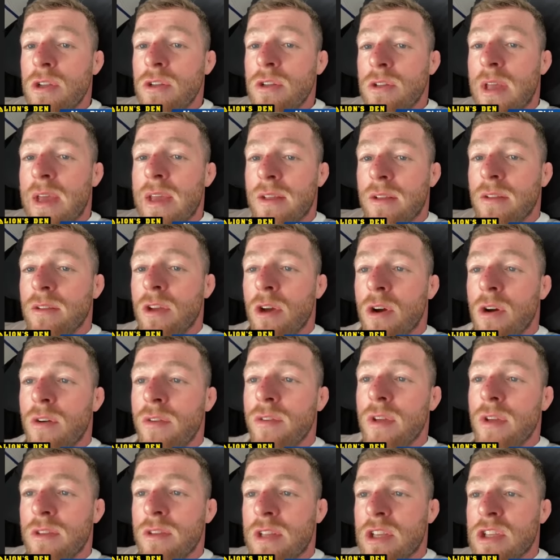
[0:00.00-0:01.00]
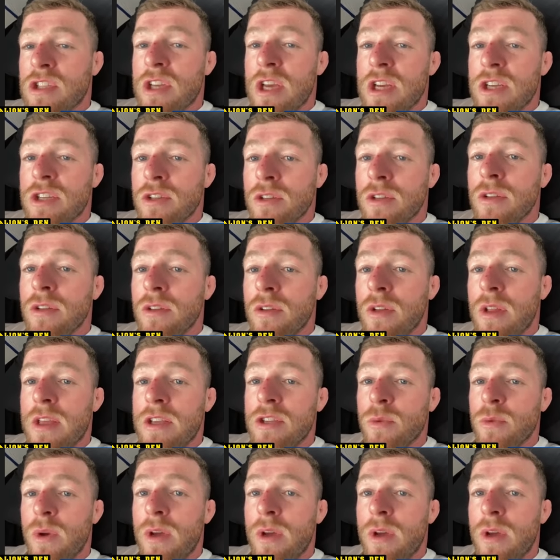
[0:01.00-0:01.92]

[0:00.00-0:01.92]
like no decision as